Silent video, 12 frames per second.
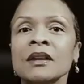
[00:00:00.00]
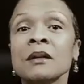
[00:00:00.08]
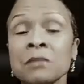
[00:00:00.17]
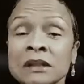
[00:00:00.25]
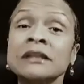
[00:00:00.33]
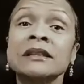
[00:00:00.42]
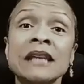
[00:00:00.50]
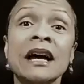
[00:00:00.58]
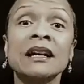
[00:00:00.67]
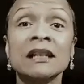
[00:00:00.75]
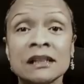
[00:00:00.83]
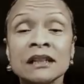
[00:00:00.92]
But
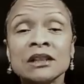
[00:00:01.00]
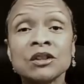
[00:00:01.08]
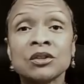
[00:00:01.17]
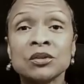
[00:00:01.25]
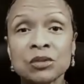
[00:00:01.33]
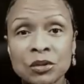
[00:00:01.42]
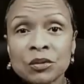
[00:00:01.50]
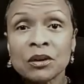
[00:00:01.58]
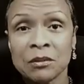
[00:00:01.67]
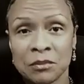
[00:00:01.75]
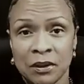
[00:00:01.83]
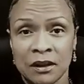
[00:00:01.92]
society teaches you to
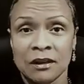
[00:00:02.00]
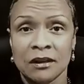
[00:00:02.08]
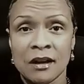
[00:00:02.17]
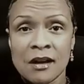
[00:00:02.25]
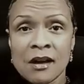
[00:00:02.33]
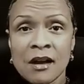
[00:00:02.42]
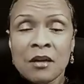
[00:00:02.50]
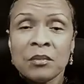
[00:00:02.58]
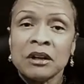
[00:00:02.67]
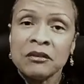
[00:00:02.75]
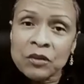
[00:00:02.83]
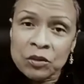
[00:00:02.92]
compete. But
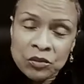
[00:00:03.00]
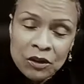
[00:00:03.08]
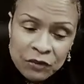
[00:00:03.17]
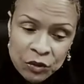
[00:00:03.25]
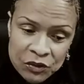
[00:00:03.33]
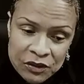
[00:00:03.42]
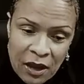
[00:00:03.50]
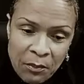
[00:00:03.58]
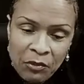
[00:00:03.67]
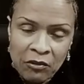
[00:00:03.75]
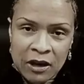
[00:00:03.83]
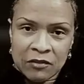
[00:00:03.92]
if you if you
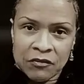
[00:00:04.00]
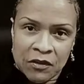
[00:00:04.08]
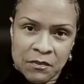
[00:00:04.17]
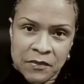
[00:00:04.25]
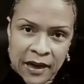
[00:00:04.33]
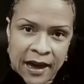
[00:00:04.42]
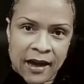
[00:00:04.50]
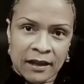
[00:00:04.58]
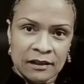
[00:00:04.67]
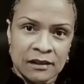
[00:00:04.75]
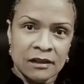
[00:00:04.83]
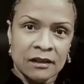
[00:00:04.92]
separate from
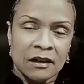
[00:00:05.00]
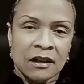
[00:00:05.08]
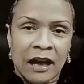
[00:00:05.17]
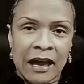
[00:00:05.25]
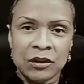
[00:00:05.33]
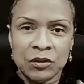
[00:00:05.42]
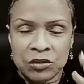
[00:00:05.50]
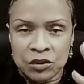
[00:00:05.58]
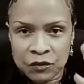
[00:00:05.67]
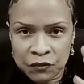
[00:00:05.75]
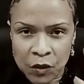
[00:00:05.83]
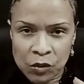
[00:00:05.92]
that and you
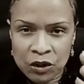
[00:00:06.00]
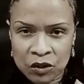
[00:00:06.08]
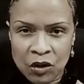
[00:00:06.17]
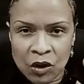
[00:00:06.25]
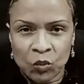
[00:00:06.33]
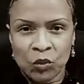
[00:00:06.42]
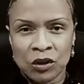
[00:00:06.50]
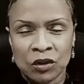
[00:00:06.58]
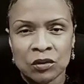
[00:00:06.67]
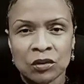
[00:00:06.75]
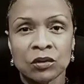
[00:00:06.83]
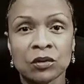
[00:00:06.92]
just focus on what
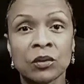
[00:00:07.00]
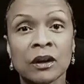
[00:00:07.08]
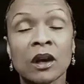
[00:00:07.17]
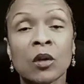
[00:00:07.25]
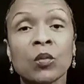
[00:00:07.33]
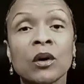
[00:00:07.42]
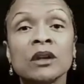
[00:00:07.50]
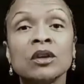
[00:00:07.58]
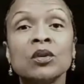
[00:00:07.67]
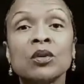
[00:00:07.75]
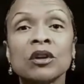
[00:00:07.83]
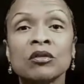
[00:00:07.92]
you're doing and what
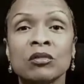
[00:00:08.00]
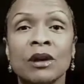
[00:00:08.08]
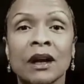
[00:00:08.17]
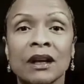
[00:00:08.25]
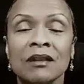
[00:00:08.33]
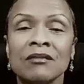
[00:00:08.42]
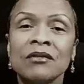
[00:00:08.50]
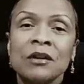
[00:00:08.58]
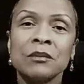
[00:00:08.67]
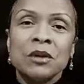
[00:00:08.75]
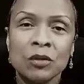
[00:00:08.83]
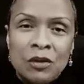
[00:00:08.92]
you're creating from
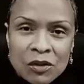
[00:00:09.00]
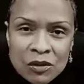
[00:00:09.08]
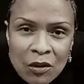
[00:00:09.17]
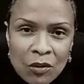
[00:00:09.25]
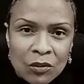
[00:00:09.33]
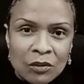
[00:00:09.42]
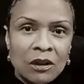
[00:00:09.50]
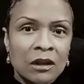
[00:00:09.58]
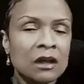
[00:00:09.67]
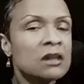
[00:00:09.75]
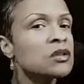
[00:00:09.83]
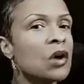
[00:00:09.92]
your soul,
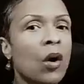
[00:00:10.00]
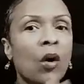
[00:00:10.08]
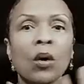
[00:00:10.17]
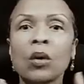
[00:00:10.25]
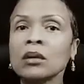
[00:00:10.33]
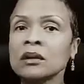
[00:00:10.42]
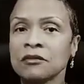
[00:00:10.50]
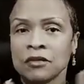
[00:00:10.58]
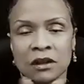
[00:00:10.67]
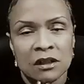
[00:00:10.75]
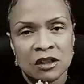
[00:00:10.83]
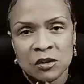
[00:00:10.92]
it's a whole different
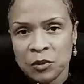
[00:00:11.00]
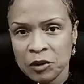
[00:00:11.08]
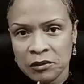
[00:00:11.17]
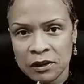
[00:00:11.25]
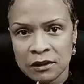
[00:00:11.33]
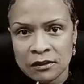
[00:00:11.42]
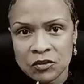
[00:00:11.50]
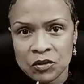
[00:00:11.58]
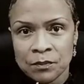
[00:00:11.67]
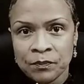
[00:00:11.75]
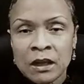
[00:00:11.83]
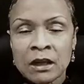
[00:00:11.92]
experience.
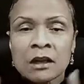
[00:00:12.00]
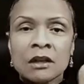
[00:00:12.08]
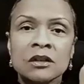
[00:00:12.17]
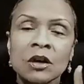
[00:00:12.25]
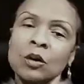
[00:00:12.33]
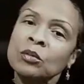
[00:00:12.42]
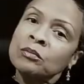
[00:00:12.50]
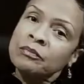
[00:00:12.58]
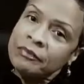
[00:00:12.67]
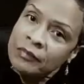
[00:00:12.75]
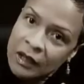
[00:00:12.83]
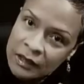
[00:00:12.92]
So
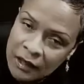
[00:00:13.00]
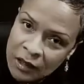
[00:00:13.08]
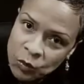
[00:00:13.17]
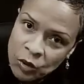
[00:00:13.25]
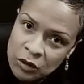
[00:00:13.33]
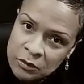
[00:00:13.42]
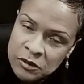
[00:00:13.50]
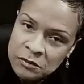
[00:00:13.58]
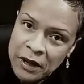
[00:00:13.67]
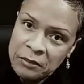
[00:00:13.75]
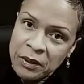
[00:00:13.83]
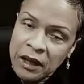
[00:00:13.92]
again, welcome to
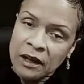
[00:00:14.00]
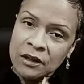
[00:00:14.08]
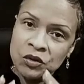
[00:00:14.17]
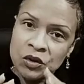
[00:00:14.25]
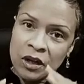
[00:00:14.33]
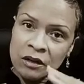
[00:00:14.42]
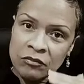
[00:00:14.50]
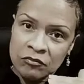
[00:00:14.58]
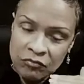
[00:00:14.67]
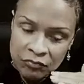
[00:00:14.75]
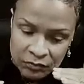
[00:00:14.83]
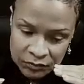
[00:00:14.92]
my page and
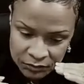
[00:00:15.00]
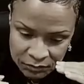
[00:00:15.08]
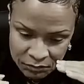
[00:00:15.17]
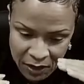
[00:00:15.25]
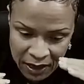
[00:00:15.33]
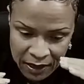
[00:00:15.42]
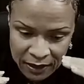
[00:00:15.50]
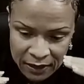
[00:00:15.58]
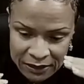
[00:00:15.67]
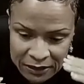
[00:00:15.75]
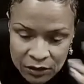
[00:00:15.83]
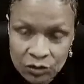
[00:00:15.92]
my
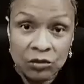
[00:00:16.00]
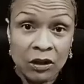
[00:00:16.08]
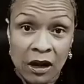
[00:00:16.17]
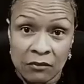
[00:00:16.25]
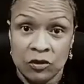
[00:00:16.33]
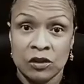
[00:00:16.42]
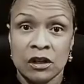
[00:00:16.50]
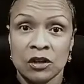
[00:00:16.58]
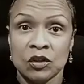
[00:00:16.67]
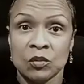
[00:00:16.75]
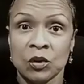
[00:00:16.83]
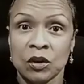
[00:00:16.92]
initial
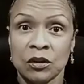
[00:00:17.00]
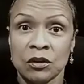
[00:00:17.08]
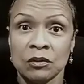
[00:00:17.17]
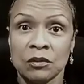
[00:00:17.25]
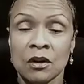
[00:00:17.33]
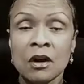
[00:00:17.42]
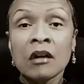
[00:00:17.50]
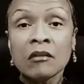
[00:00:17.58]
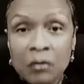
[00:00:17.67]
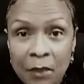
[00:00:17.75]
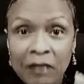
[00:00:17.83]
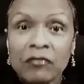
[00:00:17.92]
conversation with you for
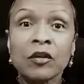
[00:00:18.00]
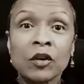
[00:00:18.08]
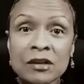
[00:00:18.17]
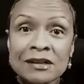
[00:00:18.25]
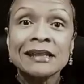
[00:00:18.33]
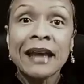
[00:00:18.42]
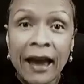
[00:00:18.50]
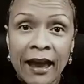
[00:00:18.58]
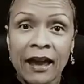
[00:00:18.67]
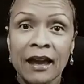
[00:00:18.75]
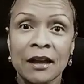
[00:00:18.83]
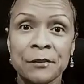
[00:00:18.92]
my first
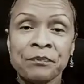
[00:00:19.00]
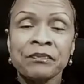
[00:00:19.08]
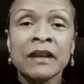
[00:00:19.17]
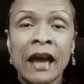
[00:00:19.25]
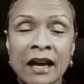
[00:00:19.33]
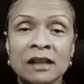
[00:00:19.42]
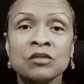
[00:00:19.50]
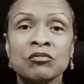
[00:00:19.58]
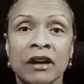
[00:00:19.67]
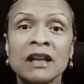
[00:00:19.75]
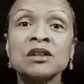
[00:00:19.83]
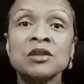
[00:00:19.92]
day as
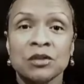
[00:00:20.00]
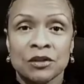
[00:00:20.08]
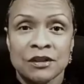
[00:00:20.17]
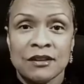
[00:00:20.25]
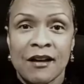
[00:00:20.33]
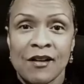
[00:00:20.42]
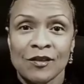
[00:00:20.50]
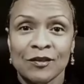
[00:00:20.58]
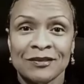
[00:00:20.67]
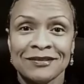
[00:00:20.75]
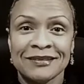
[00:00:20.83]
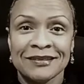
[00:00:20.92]
Raise Yourself
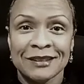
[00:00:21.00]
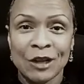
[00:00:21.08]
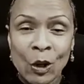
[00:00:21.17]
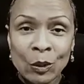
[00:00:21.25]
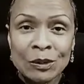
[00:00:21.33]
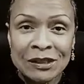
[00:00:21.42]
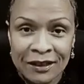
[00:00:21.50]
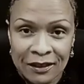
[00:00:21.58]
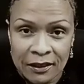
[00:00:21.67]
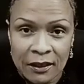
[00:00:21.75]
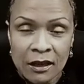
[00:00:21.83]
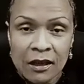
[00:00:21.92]
Coaching.
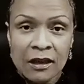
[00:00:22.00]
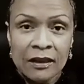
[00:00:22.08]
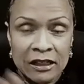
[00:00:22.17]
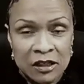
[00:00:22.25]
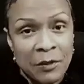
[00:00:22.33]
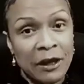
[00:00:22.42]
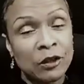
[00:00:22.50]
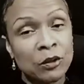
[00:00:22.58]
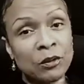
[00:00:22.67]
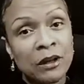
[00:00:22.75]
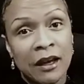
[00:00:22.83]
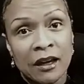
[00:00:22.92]
That's my new
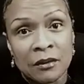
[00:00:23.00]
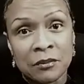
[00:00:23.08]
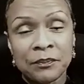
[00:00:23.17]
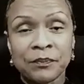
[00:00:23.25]
name.